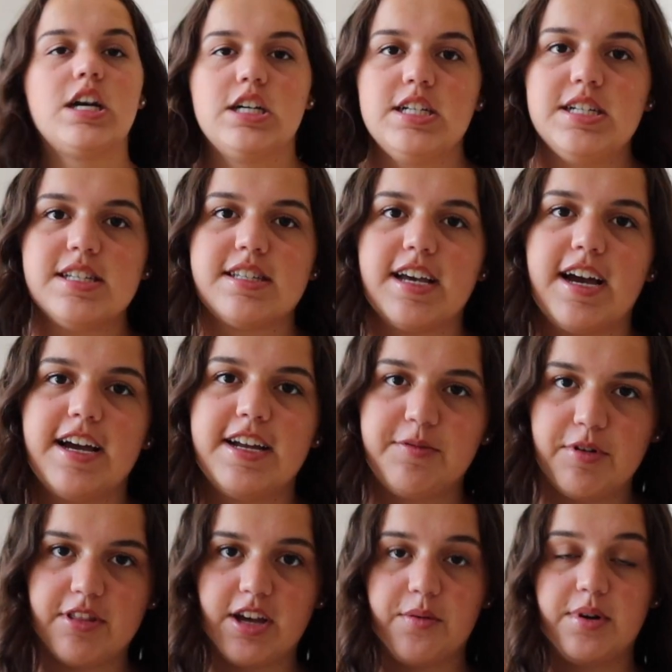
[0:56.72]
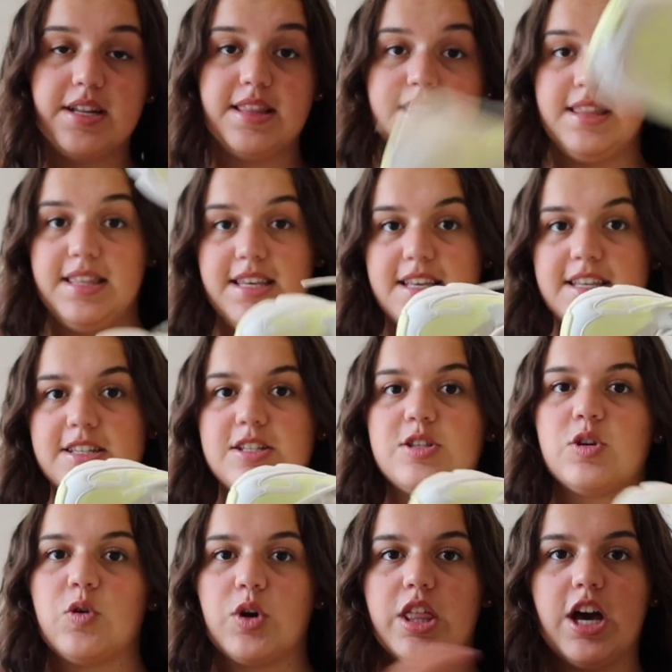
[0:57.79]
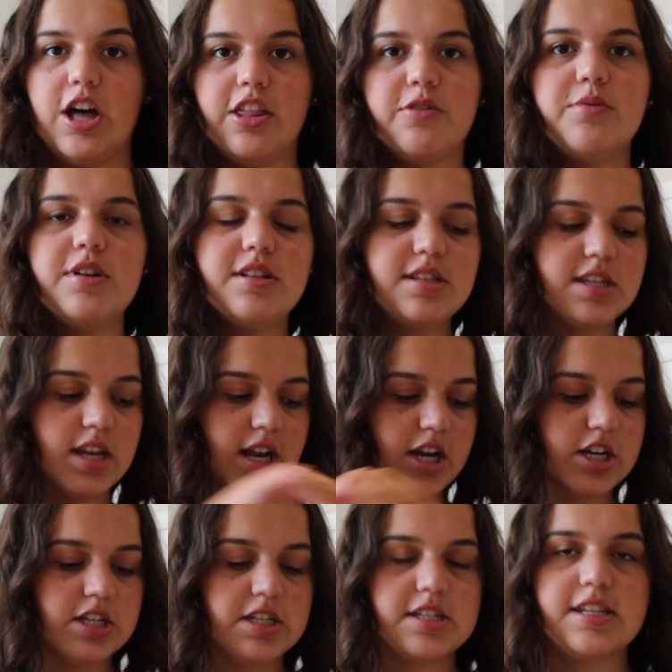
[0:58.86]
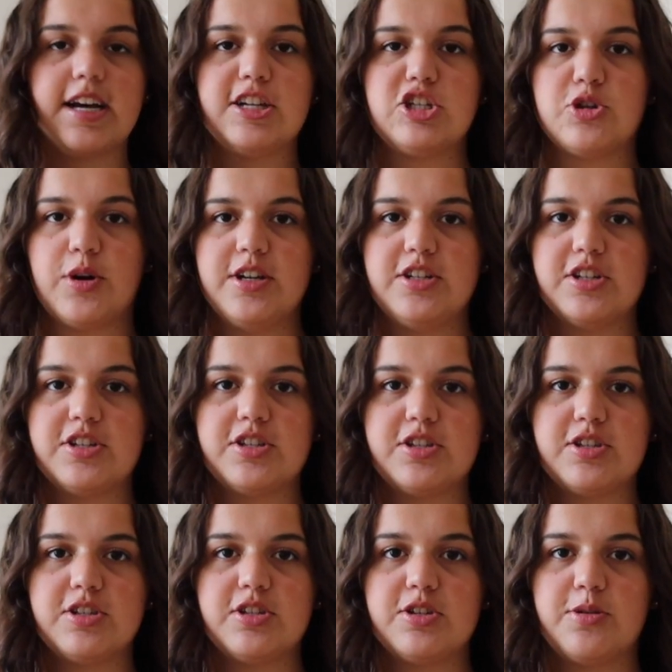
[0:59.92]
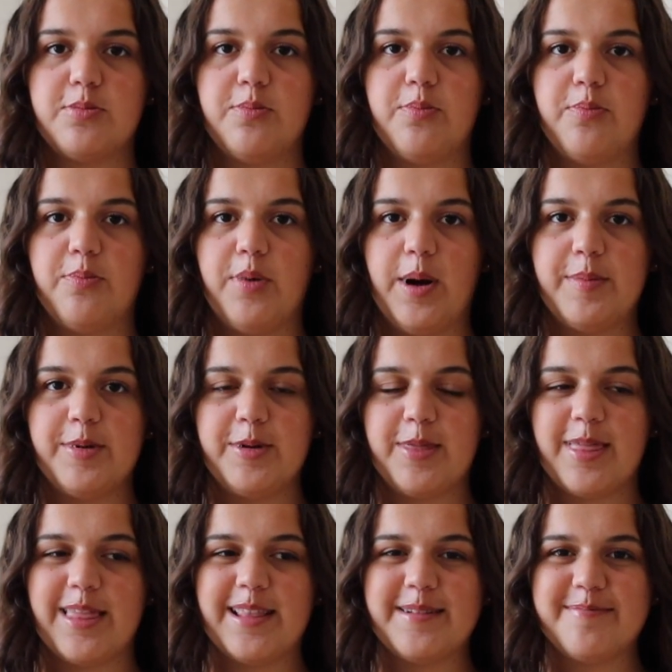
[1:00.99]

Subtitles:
I couldn't decide whether I wanted these or the other ones, and I couldn't decide, so I just bought both.